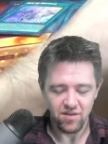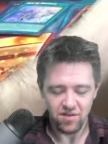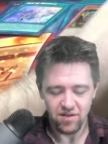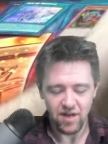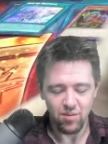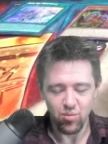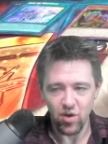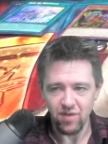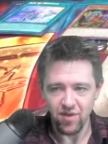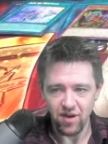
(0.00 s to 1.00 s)
Not
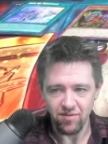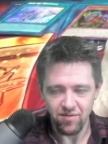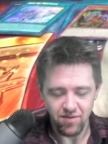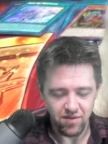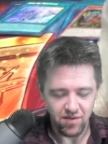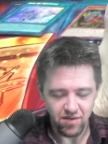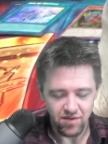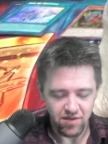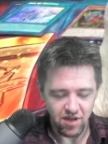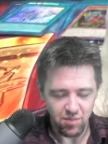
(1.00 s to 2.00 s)
brave enough
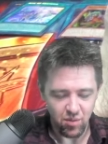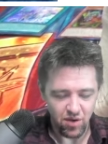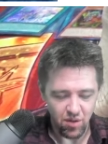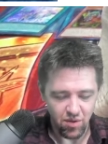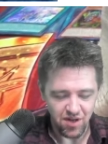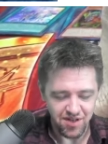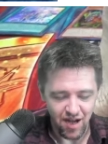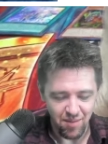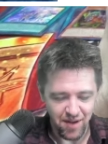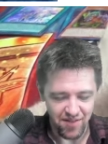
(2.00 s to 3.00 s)
to give me what I want. Ah!
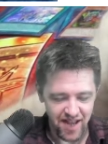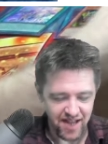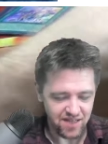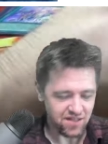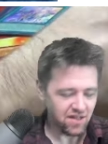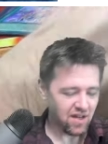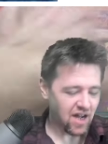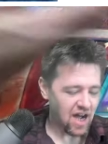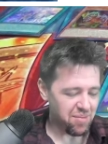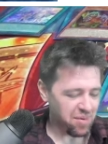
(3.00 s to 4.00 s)
How about that?
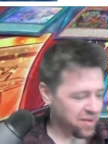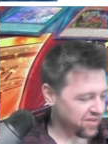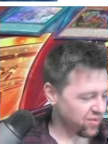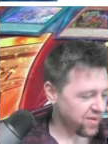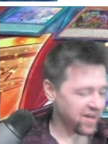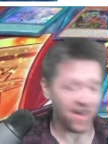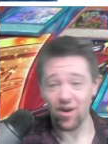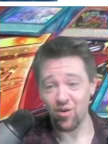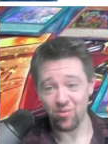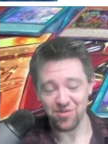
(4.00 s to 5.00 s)
IP Mascarina? I
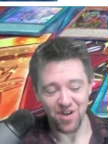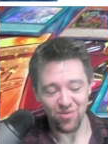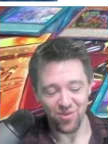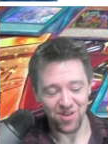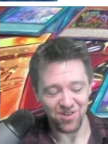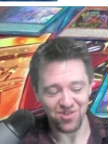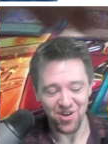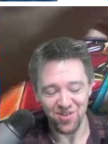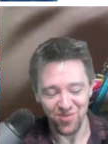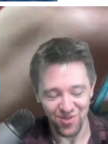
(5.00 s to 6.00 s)
almost got really
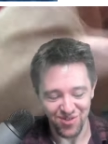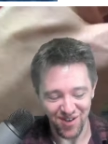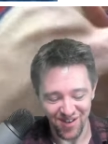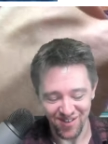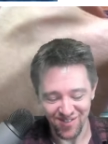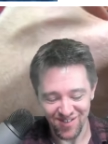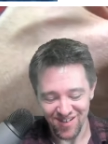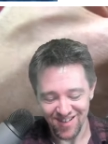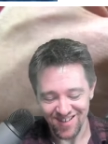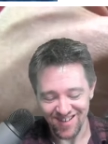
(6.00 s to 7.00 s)
excited for a second.
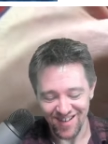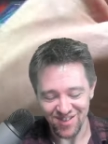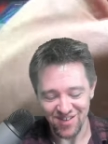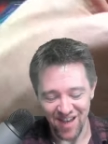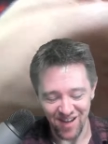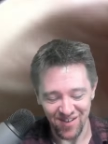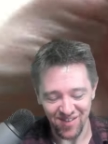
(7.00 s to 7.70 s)
I just had